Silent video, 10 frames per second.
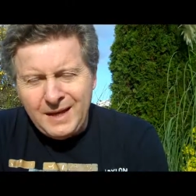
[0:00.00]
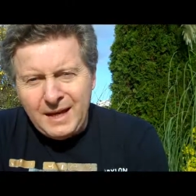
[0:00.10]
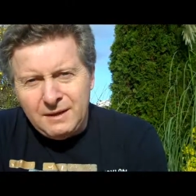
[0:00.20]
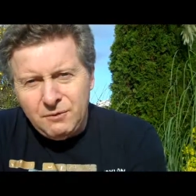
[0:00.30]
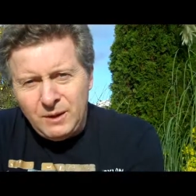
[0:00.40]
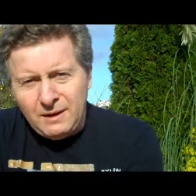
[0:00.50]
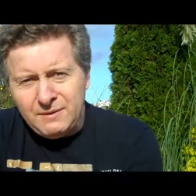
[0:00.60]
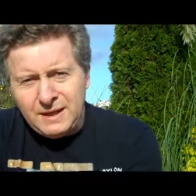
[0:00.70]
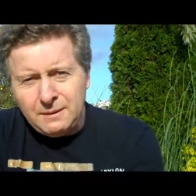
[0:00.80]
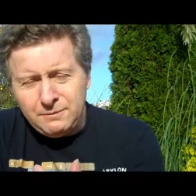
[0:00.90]
And if you have an
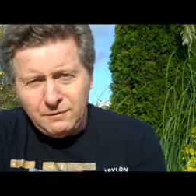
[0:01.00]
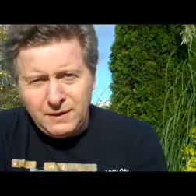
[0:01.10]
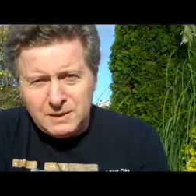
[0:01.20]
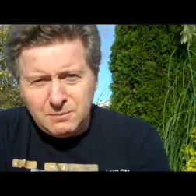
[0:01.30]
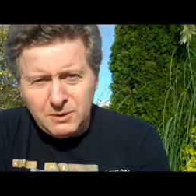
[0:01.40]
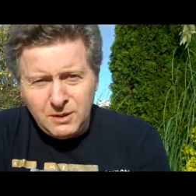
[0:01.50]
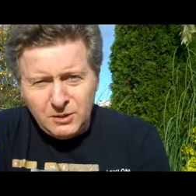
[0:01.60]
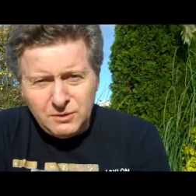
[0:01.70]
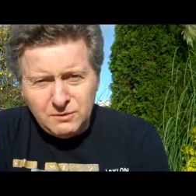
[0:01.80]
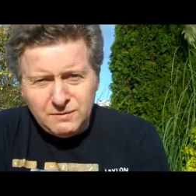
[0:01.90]
app for Facebook
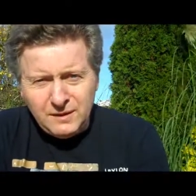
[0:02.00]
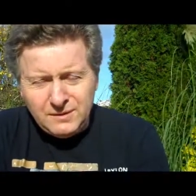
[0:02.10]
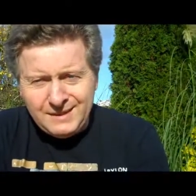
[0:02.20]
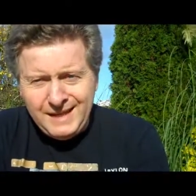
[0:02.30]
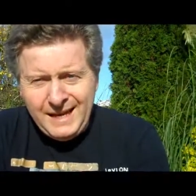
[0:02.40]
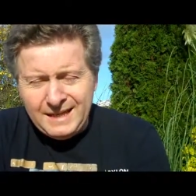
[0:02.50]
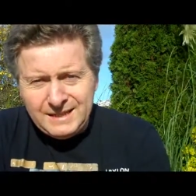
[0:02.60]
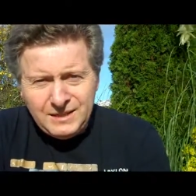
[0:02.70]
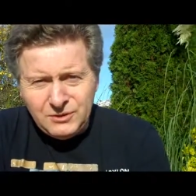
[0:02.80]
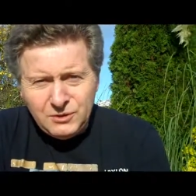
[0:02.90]
on your phone, it
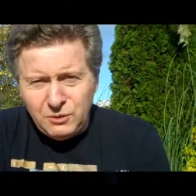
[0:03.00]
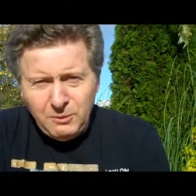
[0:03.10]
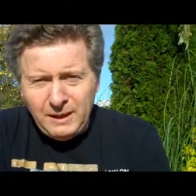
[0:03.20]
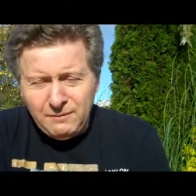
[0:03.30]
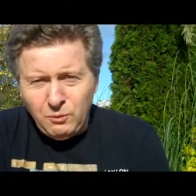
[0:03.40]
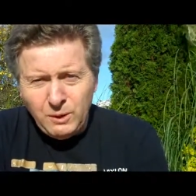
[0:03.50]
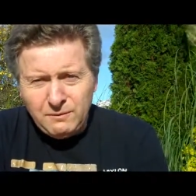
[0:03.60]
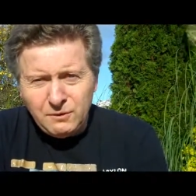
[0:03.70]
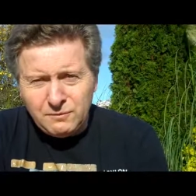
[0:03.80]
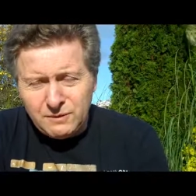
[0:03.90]
tells you whenever one of
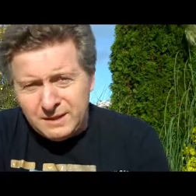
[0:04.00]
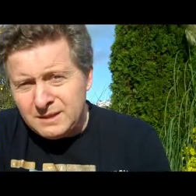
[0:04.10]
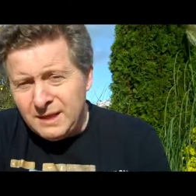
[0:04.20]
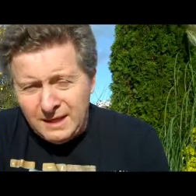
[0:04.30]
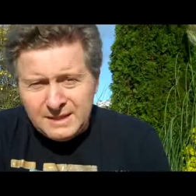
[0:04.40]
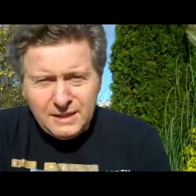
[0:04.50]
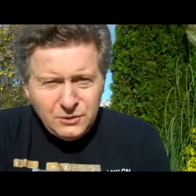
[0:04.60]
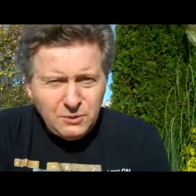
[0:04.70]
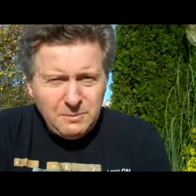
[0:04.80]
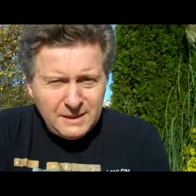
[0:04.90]
your friends sends
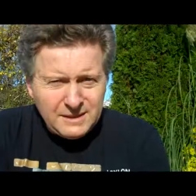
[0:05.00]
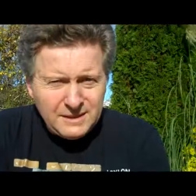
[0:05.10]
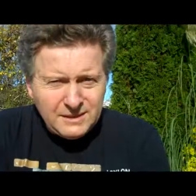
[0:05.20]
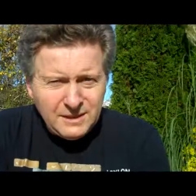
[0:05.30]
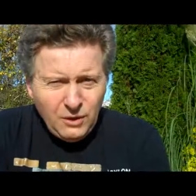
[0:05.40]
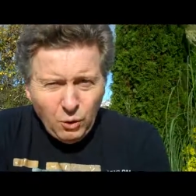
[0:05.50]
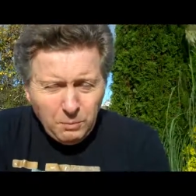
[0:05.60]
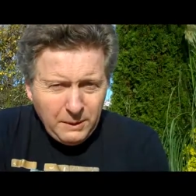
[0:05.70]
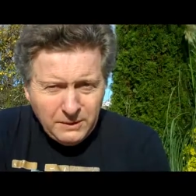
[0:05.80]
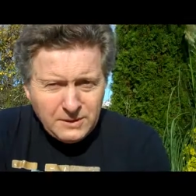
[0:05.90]
you a message or
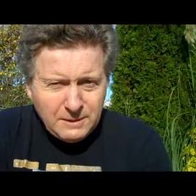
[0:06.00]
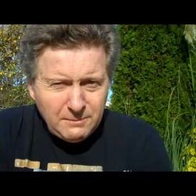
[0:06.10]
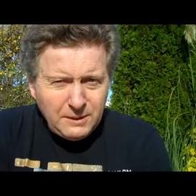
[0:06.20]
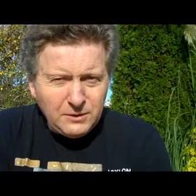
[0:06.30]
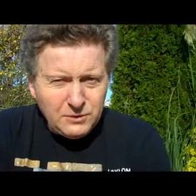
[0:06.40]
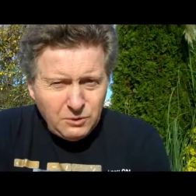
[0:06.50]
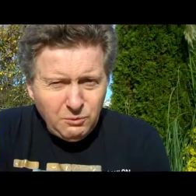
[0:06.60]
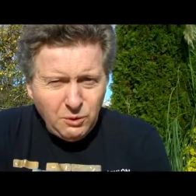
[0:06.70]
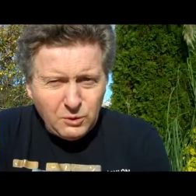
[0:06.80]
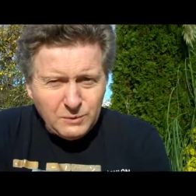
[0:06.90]
posts something on your
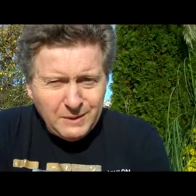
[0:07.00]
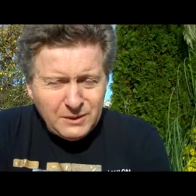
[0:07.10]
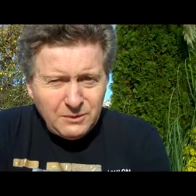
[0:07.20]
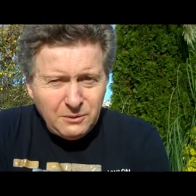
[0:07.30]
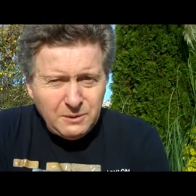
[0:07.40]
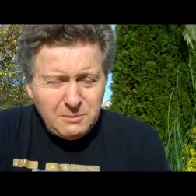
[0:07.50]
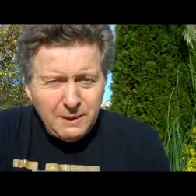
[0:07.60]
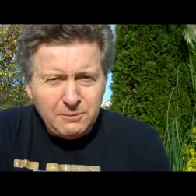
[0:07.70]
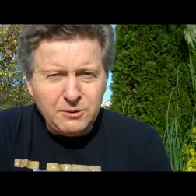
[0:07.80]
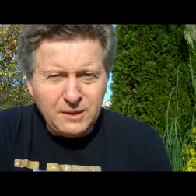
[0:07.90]
wall. So in other words,
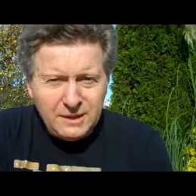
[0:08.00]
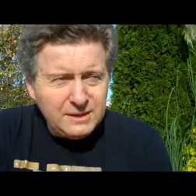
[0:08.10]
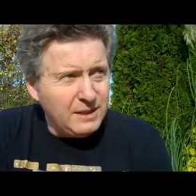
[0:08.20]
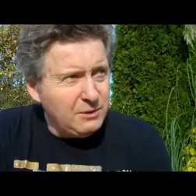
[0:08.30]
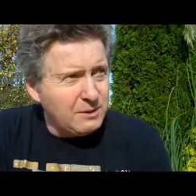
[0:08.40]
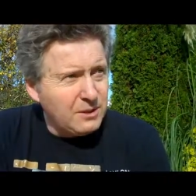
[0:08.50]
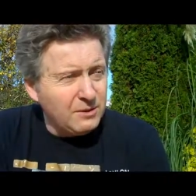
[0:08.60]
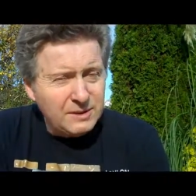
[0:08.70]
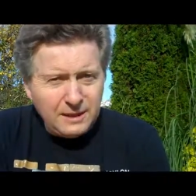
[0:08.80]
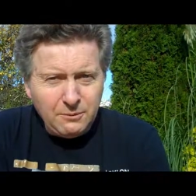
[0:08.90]
people are in continuous
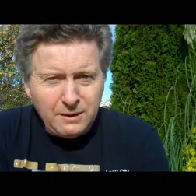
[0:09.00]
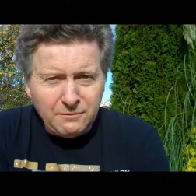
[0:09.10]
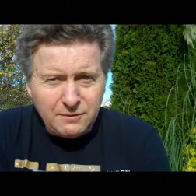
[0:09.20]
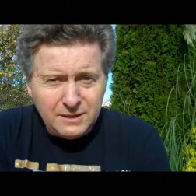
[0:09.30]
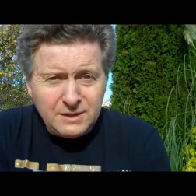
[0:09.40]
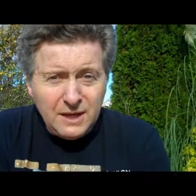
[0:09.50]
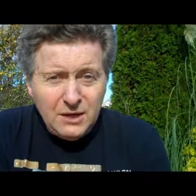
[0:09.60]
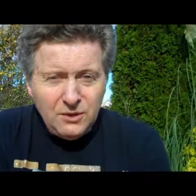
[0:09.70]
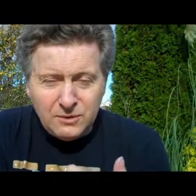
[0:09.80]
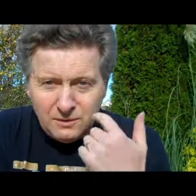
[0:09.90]
contact with their friends
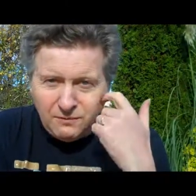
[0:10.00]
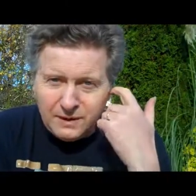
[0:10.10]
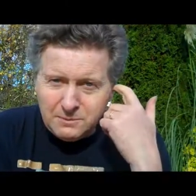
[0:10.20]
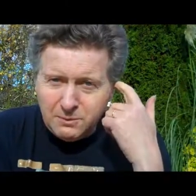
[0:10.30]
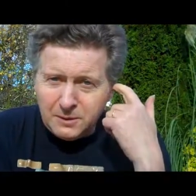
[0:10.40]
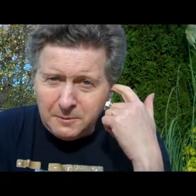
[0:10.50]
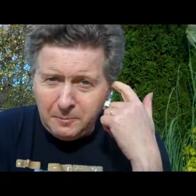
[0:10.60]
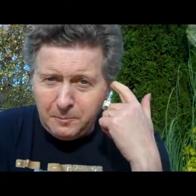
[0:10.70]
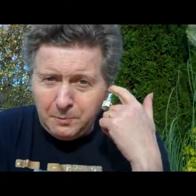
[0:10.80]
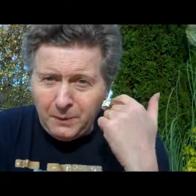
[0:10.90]
using Facebook.
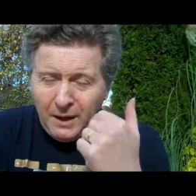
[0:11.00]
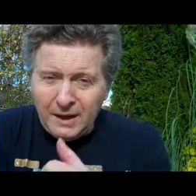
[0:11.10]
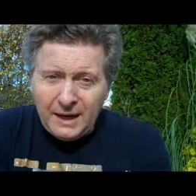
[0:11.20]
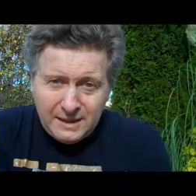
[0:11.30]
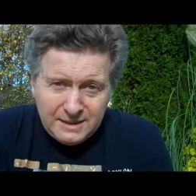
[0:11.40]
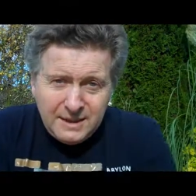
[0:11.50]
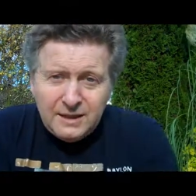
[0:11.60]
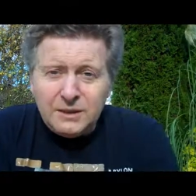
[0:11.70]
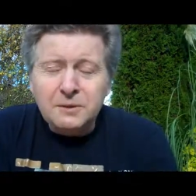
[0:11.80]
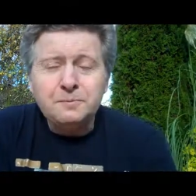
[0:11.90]
I can tell you